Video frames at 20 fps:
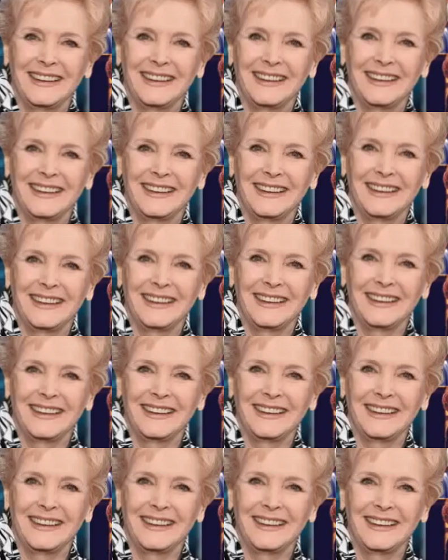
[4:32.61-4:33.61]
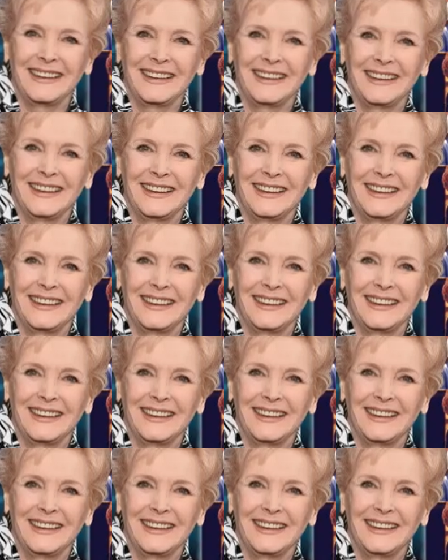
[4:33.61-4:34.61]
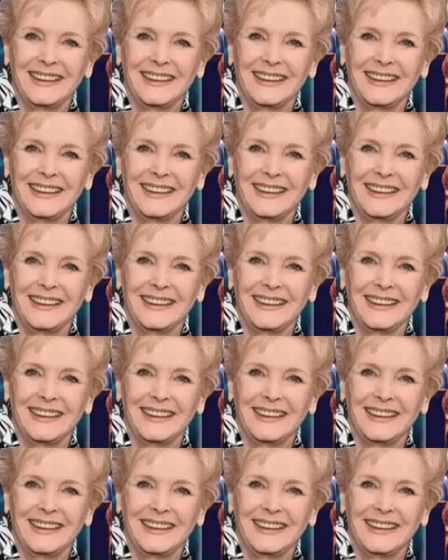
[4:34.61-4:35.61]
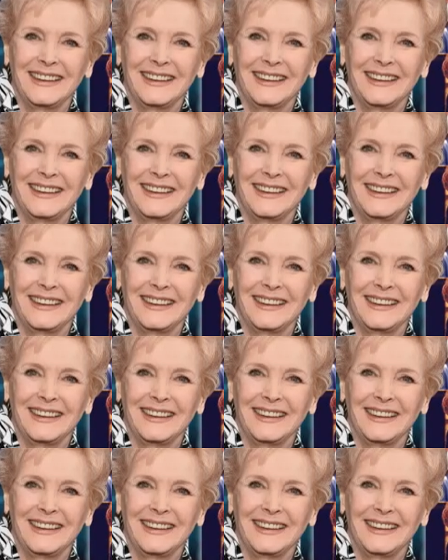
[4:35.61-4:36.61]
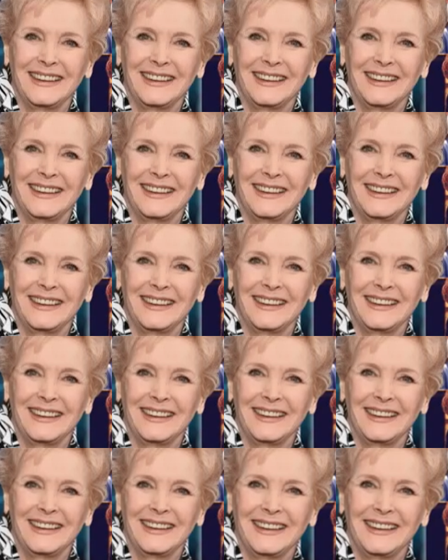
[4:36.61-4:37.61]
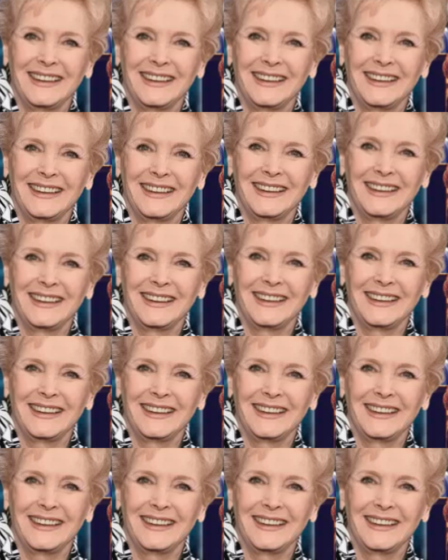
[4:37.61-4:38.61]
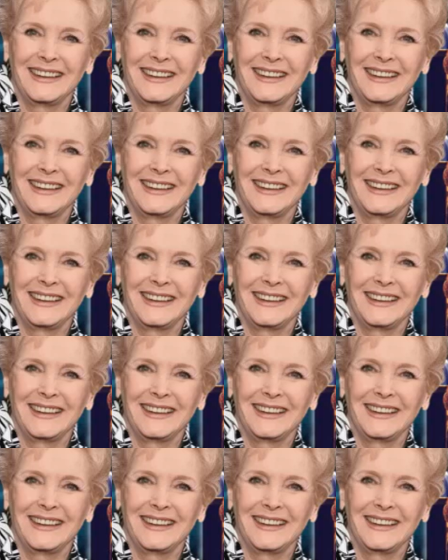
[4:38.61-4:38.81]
(not speaking)